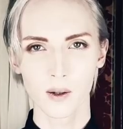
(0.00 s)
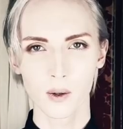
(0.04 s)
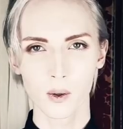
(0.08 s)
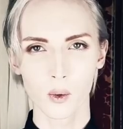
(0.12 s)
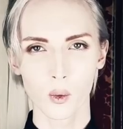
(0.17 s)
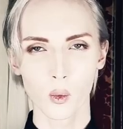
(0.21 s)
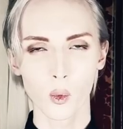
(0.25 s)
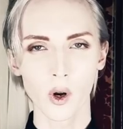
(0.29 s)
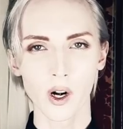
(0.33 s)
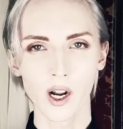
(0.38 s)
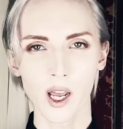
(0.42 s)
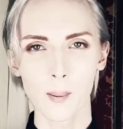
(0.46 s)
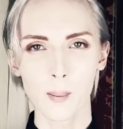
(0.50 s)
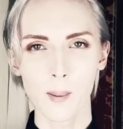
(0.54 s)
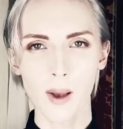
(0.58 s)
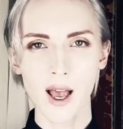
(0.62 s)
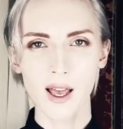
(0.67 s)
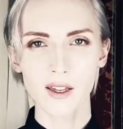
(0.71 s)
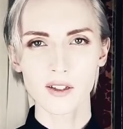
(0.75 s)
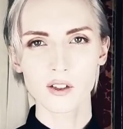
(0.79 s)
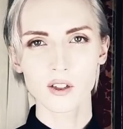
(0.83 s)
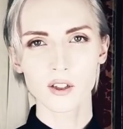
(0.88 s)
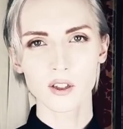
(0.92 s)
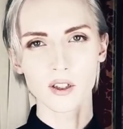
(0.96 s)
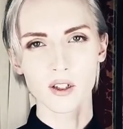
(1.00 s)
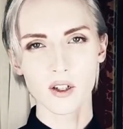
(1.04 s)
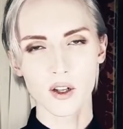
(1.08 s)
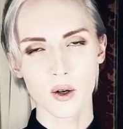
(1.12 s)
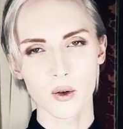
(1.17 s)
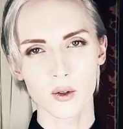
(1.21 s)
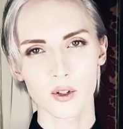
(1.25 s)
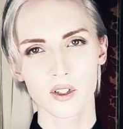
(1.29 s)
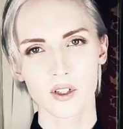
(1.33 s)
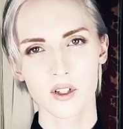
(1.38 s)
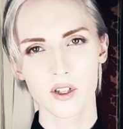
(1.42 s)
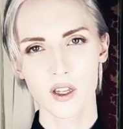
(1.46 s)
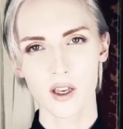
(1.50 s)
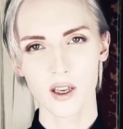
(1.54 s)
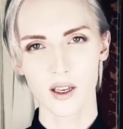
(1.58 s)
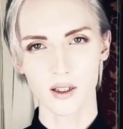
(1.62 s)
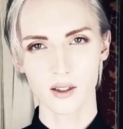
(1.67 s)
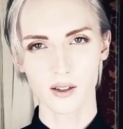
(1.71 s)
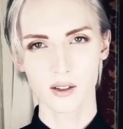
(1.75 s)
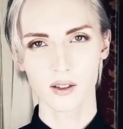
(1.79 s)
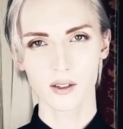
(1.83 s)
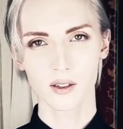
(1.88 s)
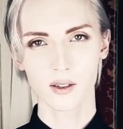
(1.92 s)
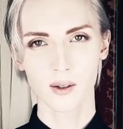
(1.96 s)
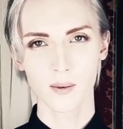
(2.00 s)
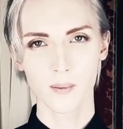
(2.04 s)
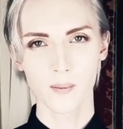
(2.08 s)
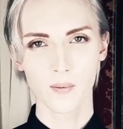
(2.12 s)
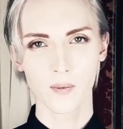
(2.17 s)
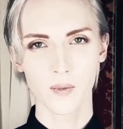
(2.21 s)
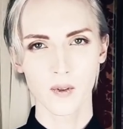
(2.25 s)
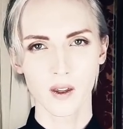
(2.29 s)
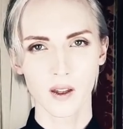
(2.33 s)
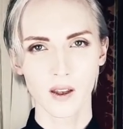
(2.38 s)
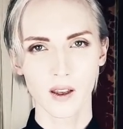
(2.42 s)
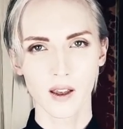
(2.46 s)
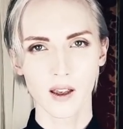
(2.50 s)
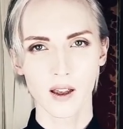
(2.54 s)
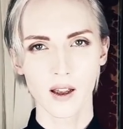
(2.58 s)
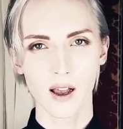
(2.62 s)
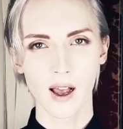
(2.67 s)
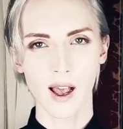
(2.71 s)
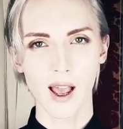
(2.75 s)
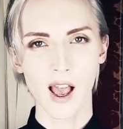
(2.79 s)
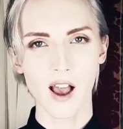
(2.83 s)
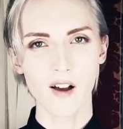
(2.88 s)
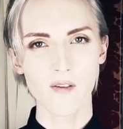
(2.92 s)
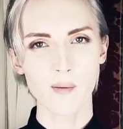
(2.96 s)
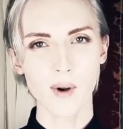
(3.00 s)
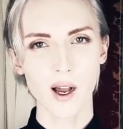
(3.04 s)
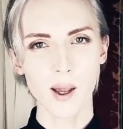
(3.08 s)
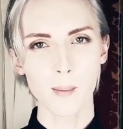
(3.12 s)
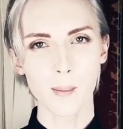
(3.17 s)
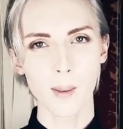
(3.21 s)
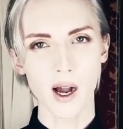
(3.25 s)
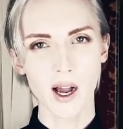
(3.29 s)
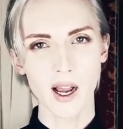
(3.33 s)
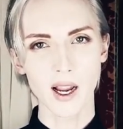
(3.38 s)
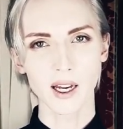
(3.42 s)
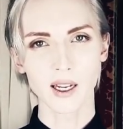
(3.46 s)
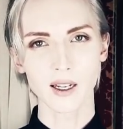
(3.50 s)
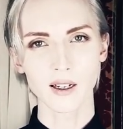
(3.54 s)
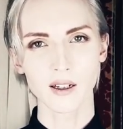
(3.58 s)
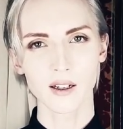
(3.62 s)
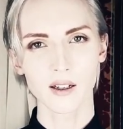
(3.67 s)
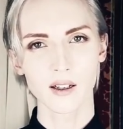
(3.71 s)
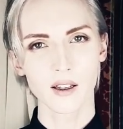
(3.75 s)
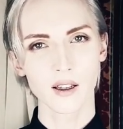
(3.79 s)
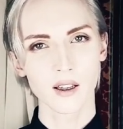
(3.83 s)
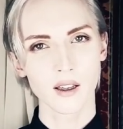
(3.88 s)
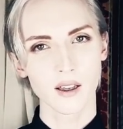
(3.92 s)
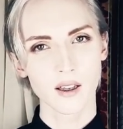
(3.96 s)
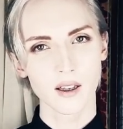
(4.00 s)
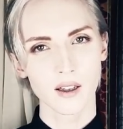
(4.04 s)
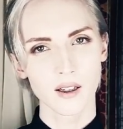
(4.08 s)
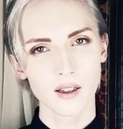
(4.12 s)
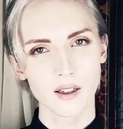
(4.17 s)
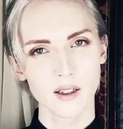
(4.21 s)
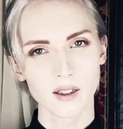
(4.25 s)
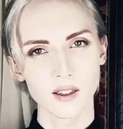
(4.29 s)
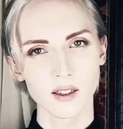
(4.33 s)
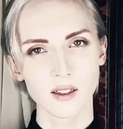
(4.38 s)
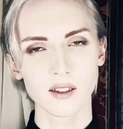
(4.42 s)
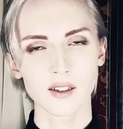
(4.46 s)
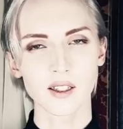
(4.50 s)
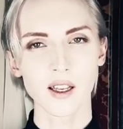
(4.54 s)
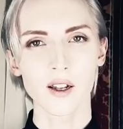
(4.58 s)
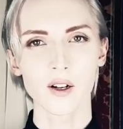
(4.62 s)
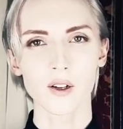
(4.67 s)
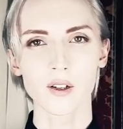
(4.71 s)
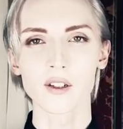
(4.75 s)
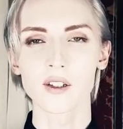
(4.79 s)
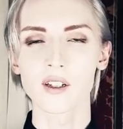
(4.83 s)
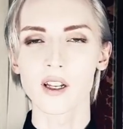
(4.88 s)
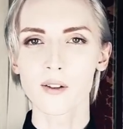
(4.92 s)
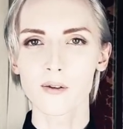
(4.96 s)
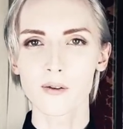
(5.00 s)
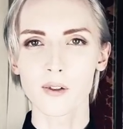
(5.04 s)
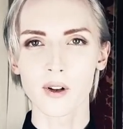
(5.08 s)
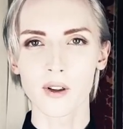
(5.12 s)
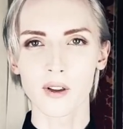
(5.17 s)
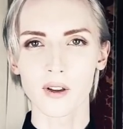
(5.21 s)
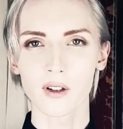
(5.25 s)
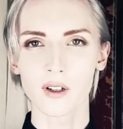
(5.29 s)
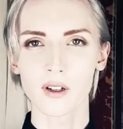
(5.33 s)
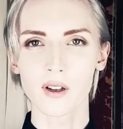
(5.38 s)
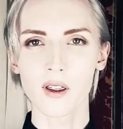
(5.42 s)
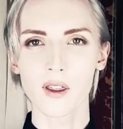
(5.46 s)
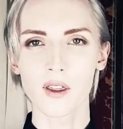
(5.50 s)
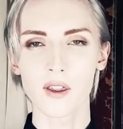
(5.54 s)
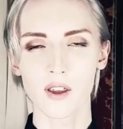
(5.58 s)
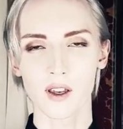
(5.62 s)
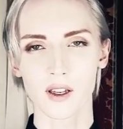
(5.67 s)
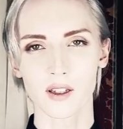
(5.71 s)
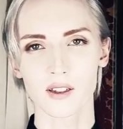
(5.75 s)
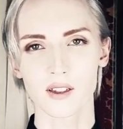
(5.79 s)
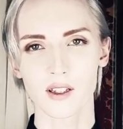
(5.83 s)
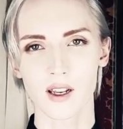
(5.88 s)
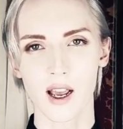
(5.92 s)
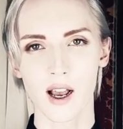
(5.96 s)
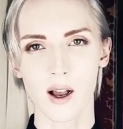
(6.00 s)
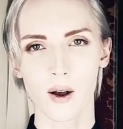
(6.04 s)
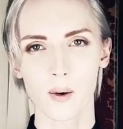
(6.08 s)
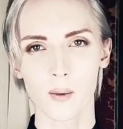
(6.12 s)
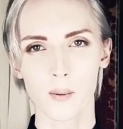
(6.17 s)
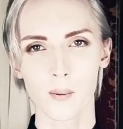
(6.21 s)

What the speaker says: When I mastered those things, I have my mind set on different things now.